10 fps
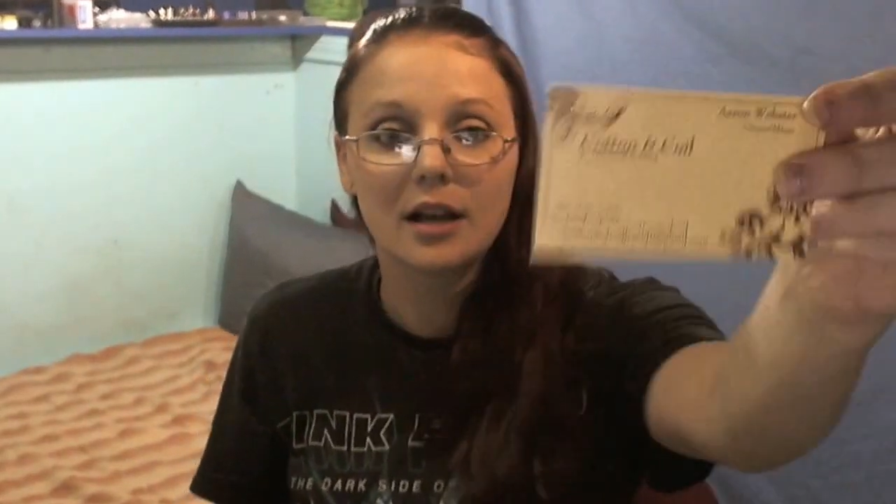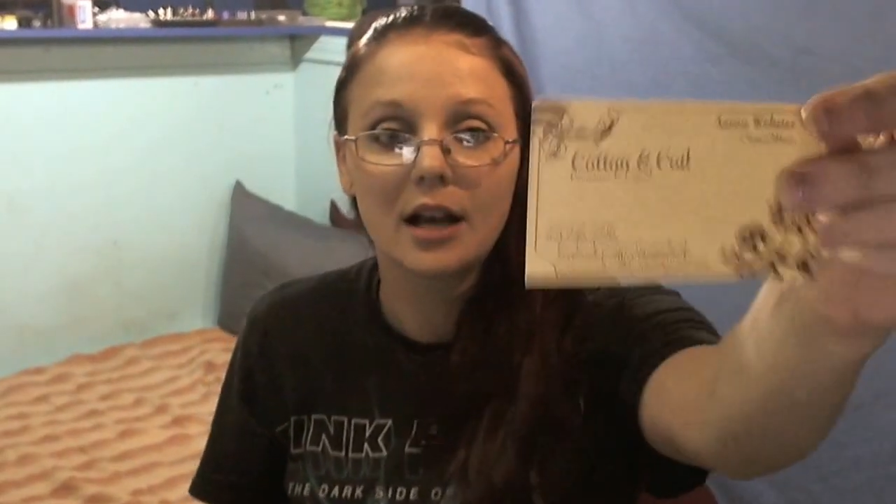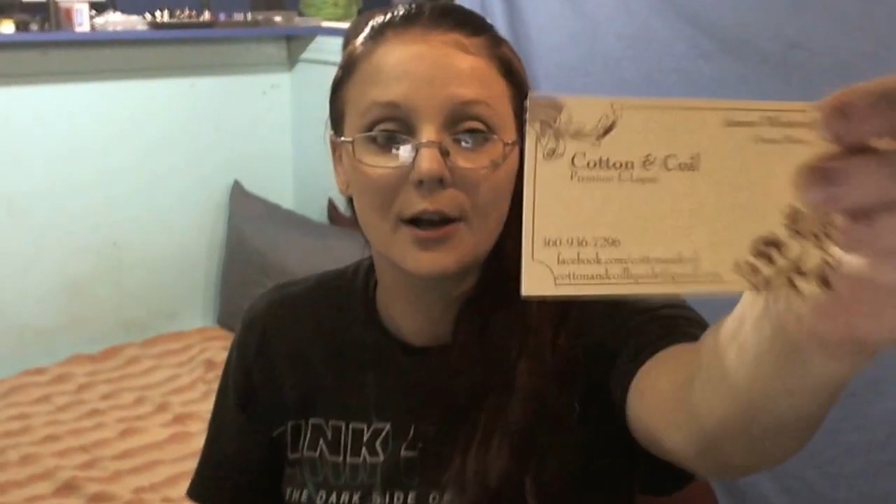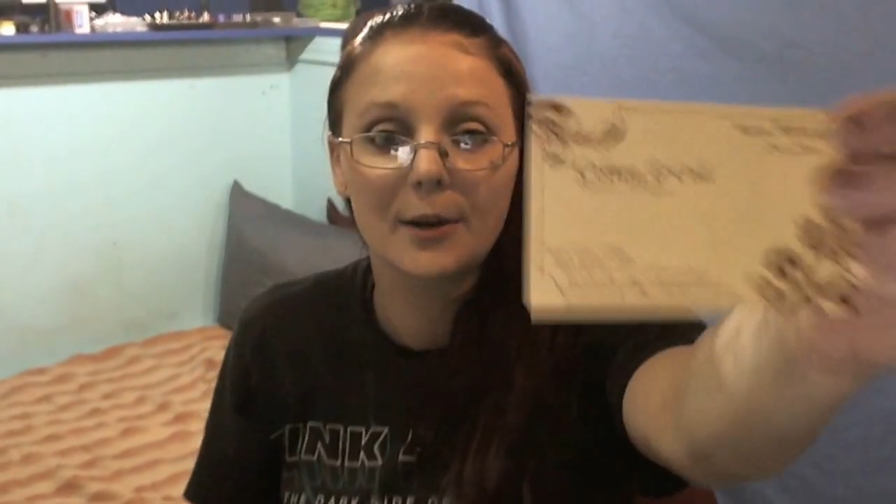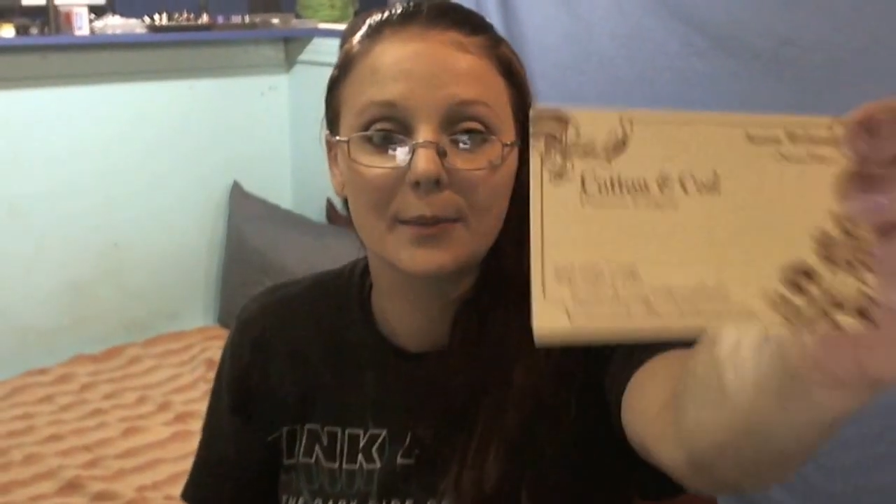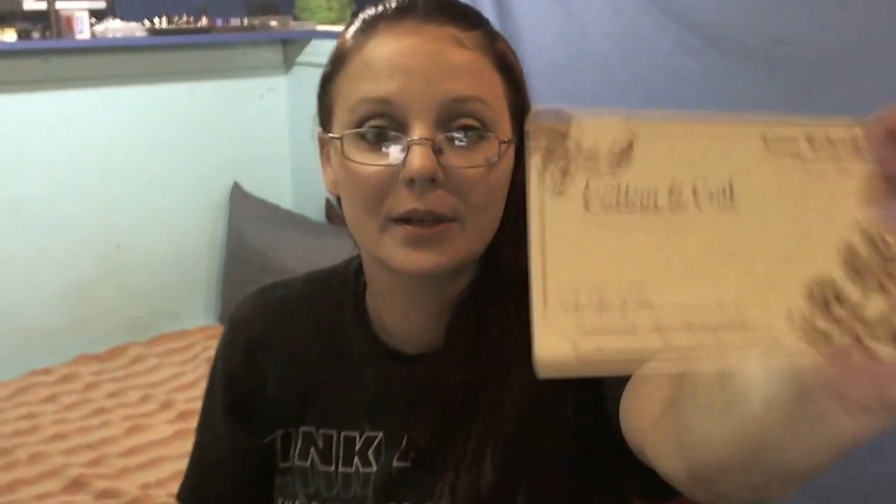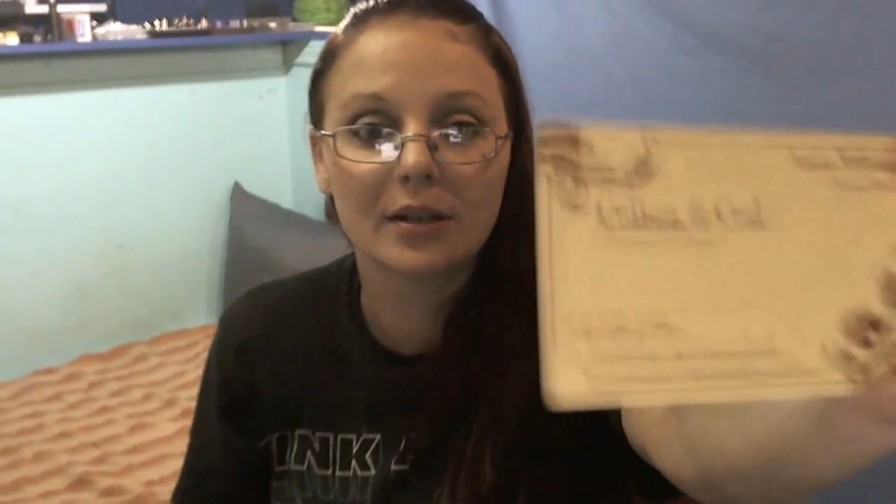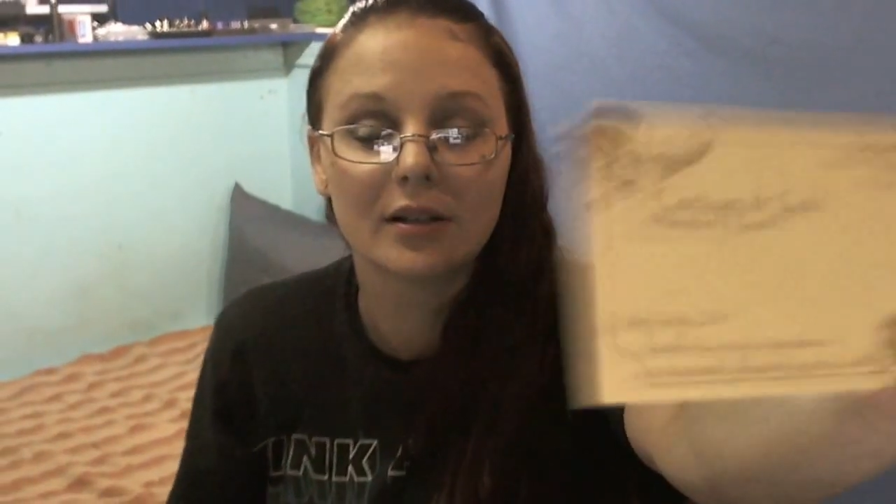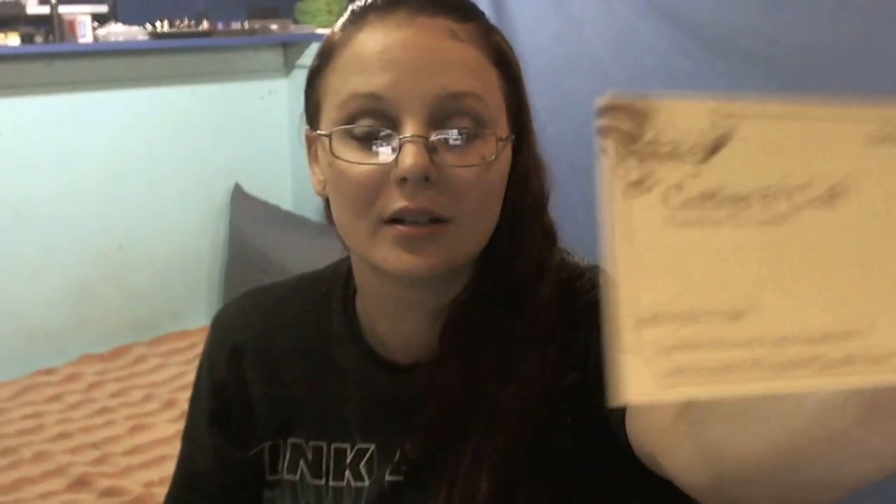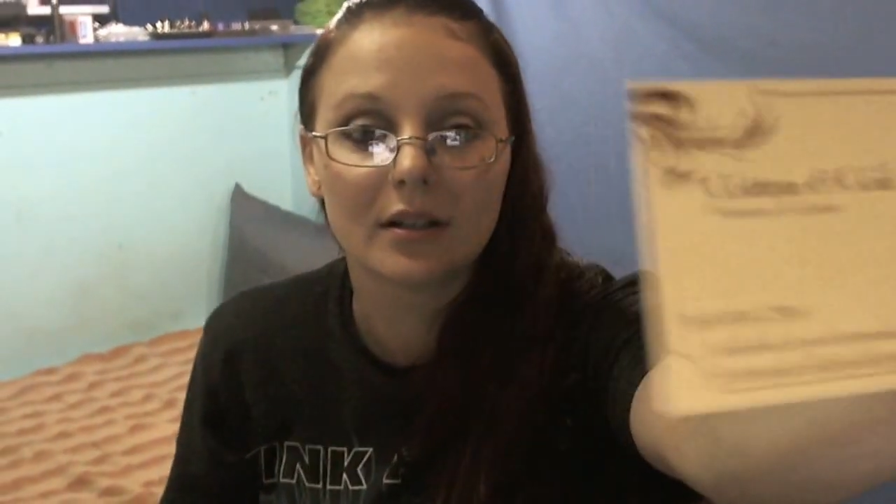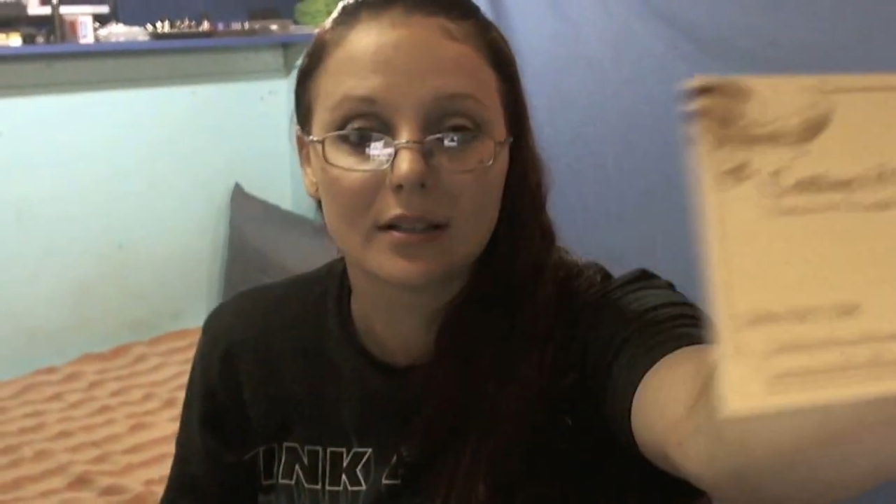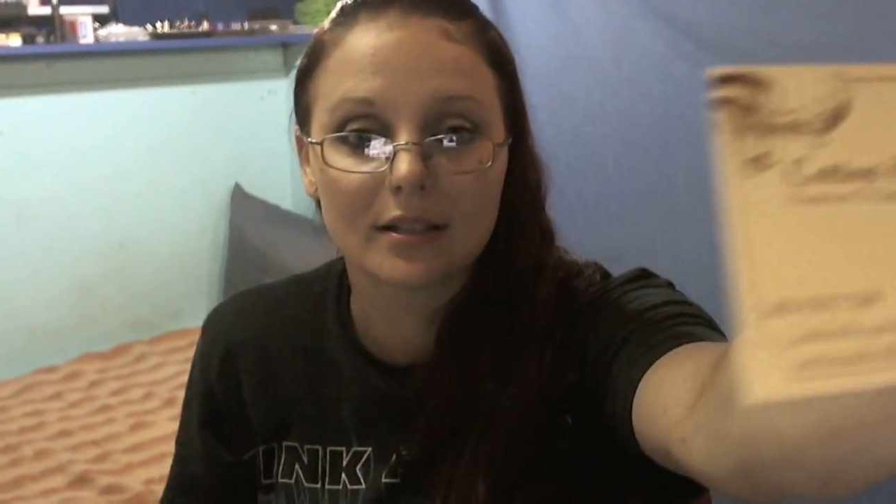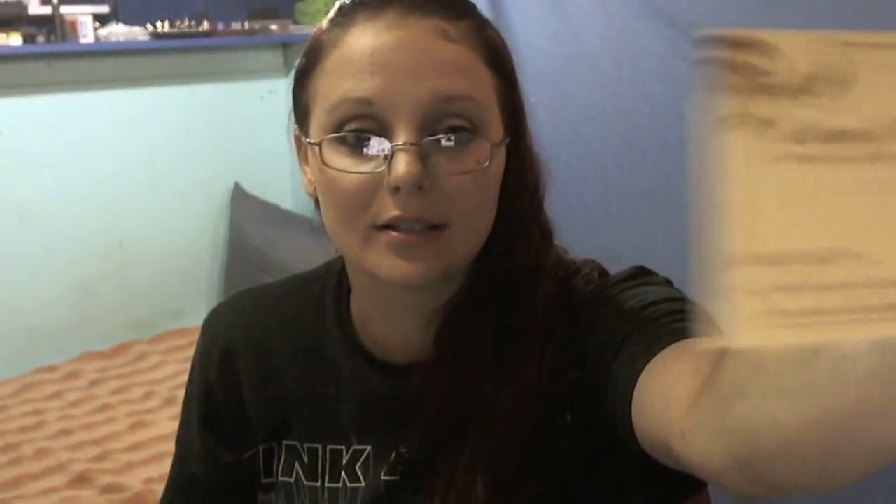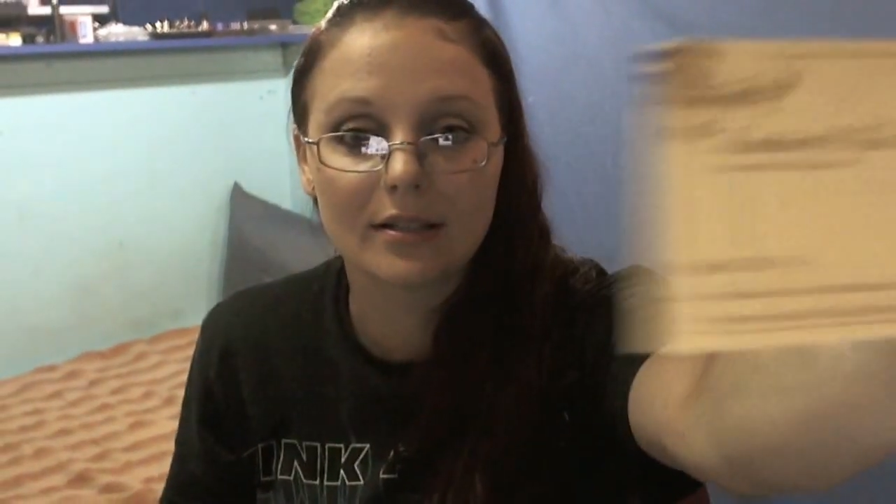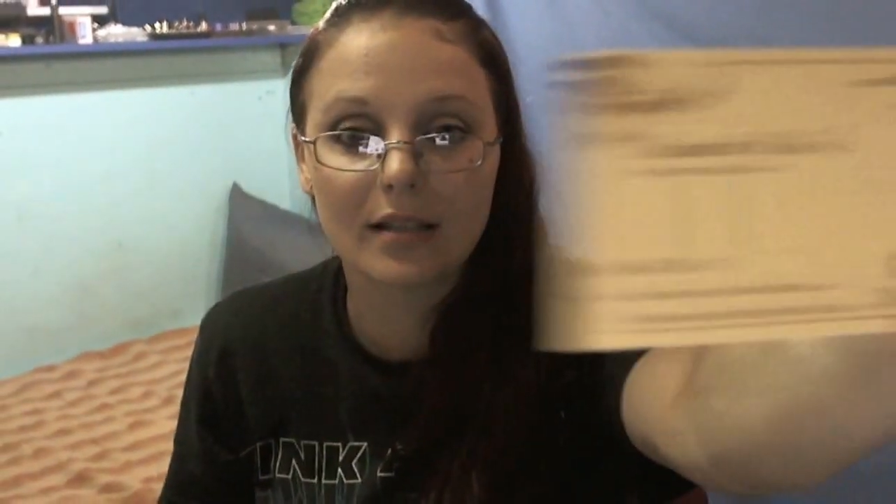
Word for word: This is